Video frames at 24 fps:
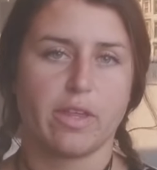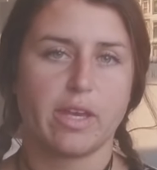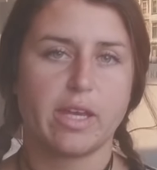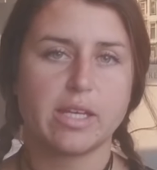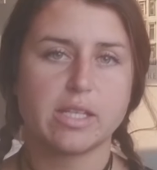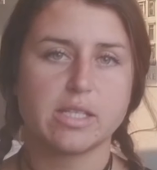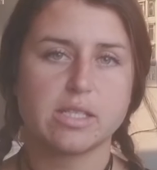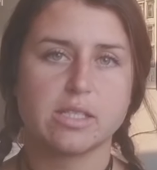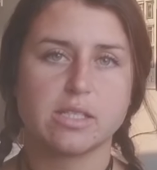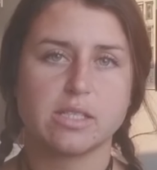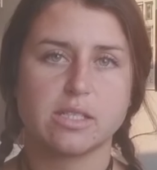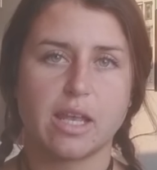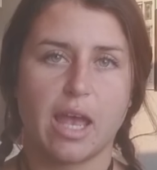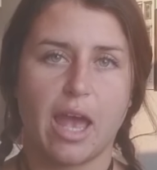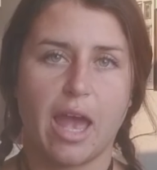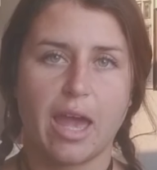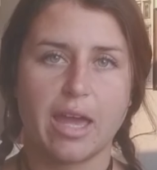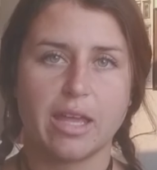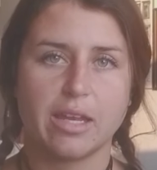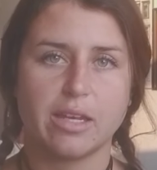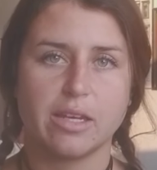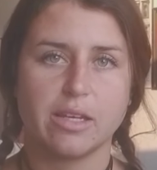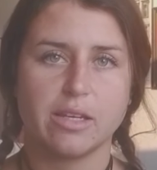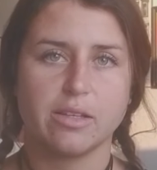this.
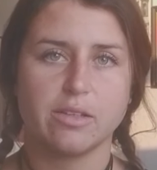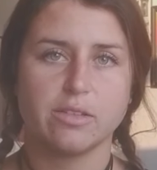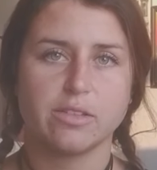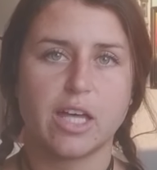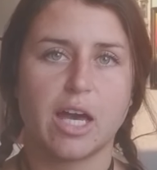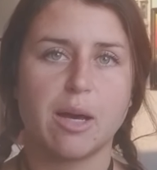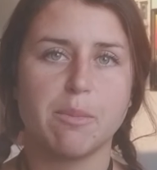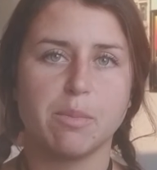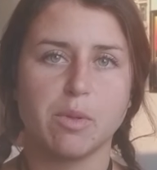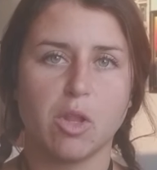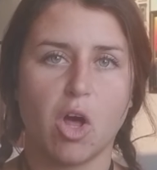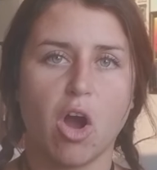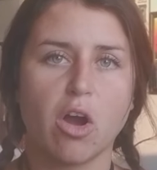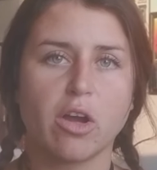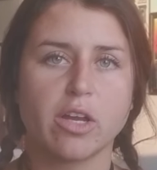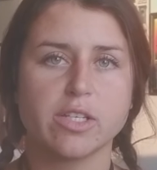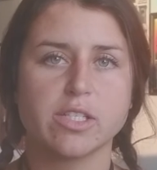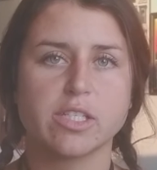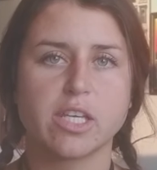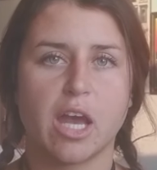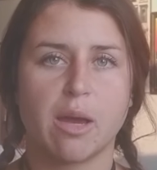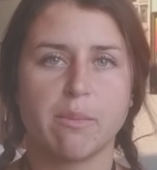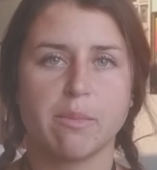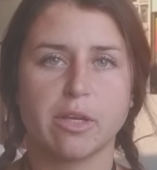And that block
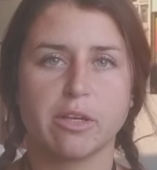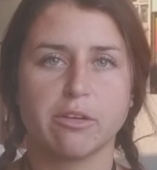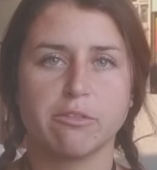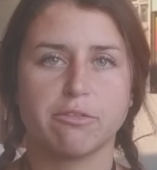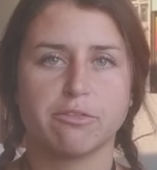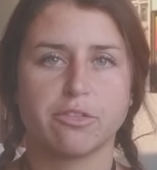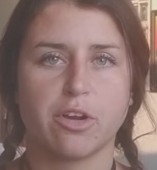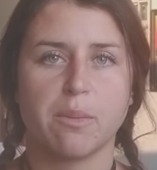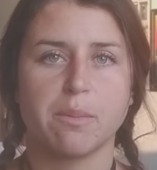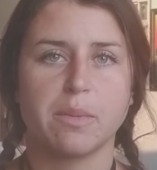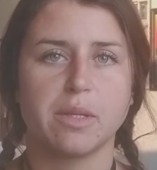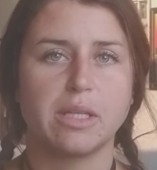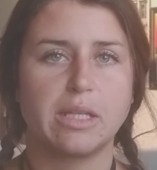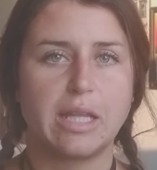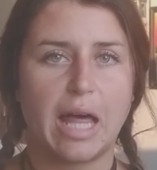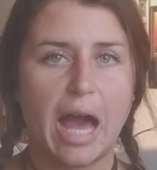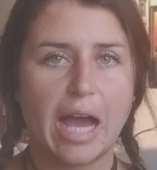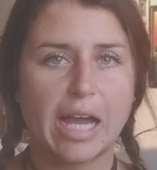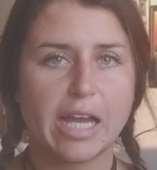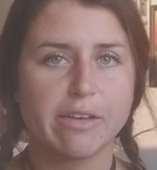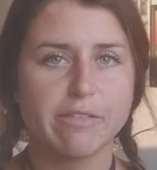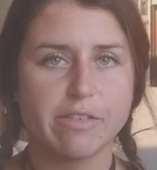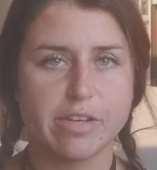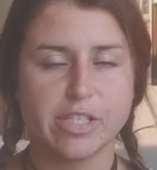is coming from a
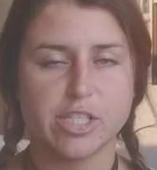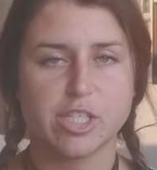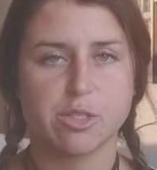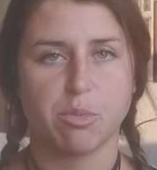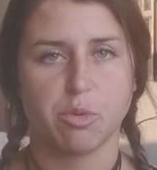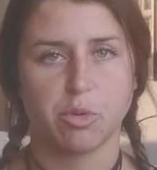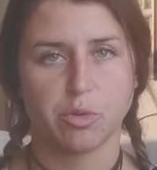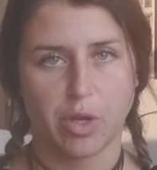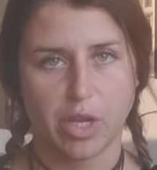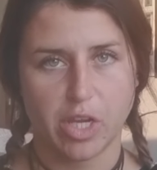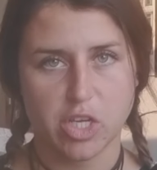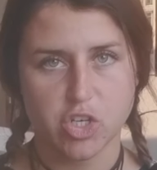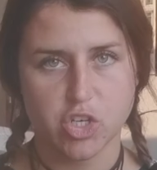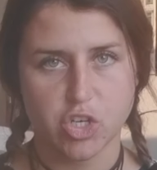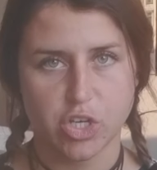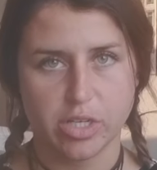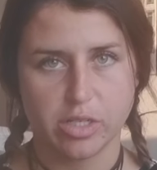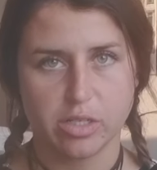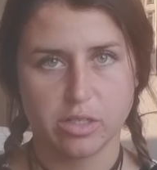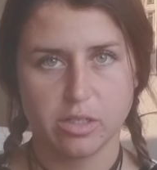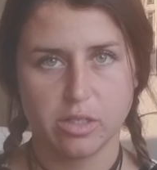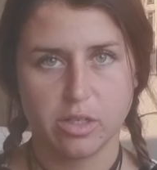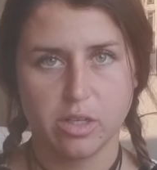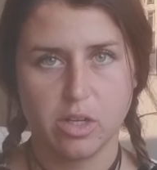lack of
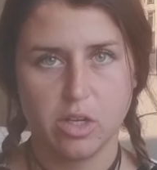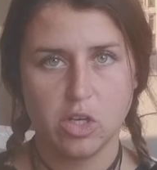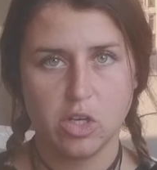inspiration.